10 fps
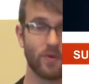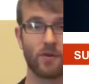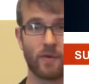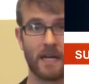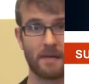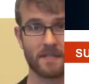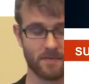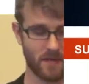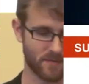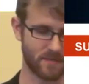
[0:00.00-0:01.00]
quick about
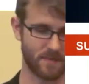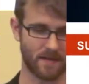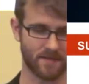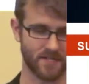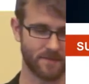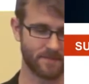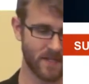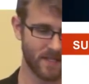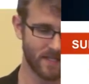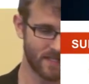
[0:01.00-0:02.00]
subscription topology
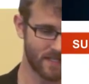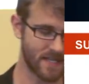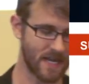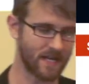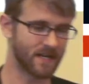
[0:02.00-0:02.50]
is that